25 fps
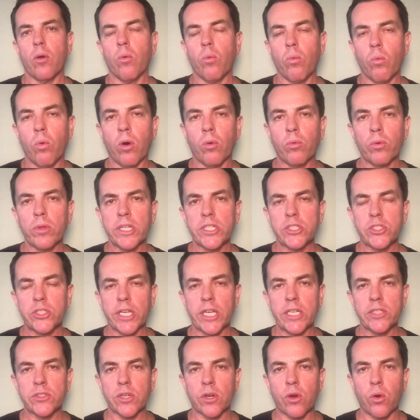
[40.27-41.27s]
won't really
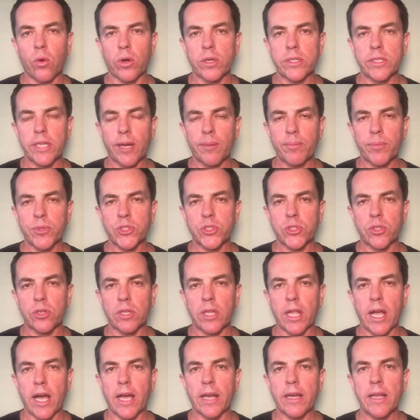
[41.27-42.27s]
change your core temperature a
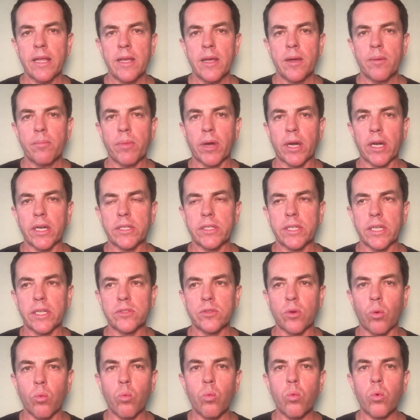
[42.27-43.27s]
lot, but it
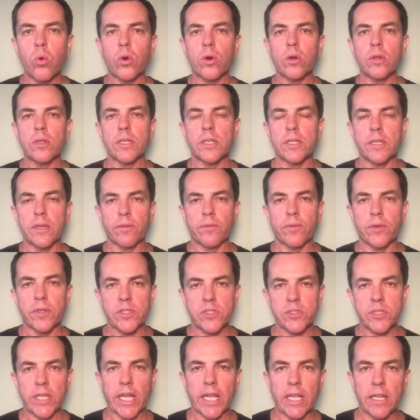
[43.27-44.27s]
does a world of
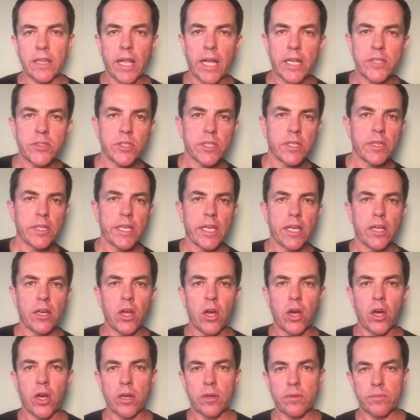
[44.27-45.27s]
difference psychologically
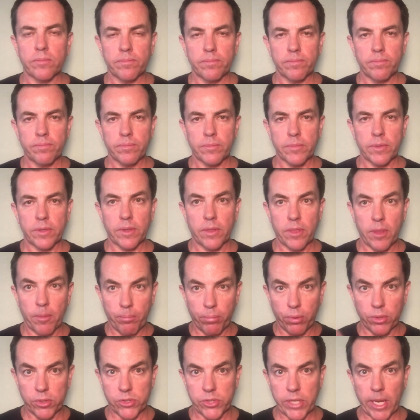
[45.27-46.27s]
on the
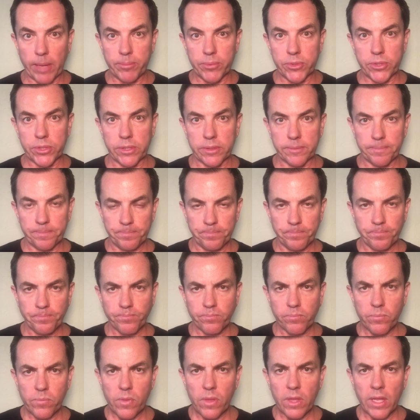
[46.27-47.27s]
perception
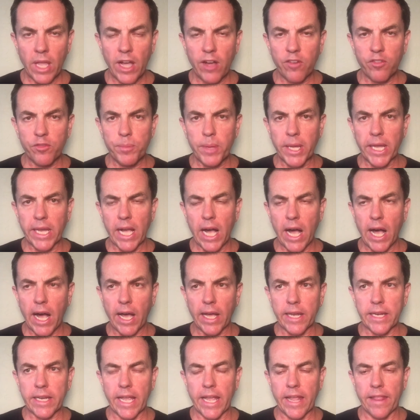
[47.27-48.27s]
of being
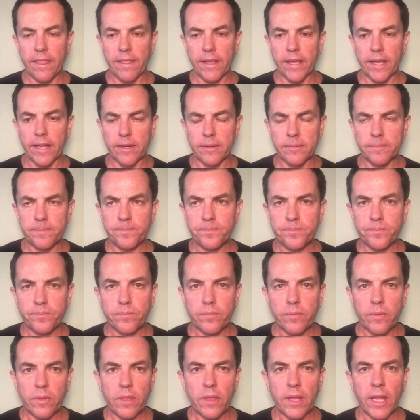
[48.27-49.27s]
hot. And then
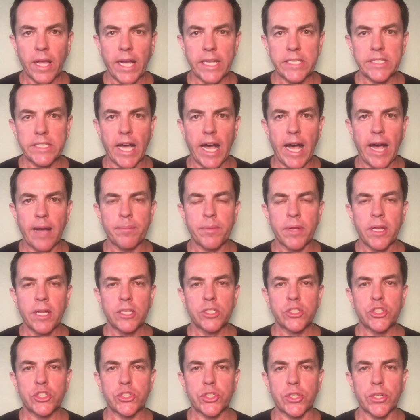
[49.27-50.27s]
a top,
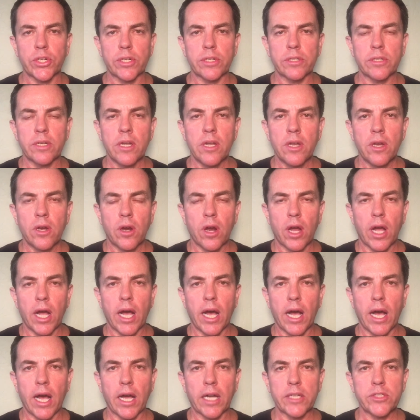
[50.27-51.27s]
shirt,
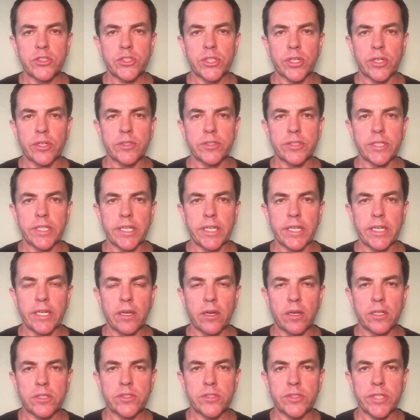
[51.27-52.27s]
jersey,
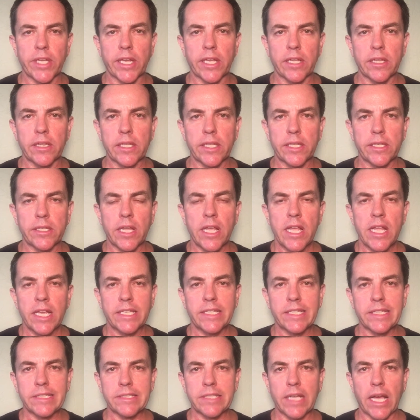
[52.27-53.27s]
singlet
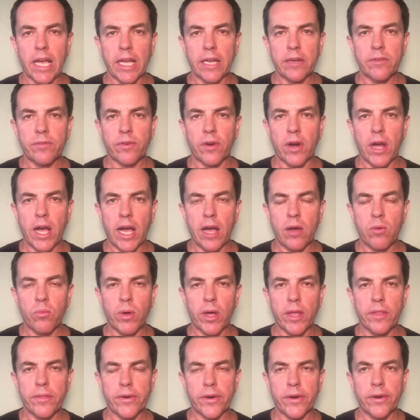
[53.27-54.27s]
designed for hot
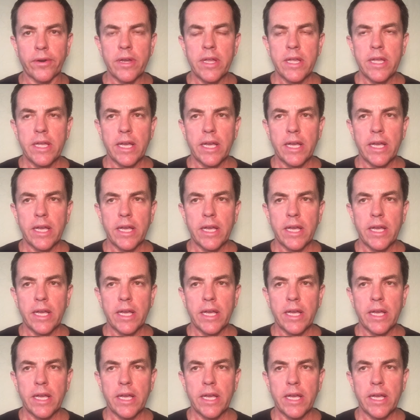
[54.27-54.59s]
weather,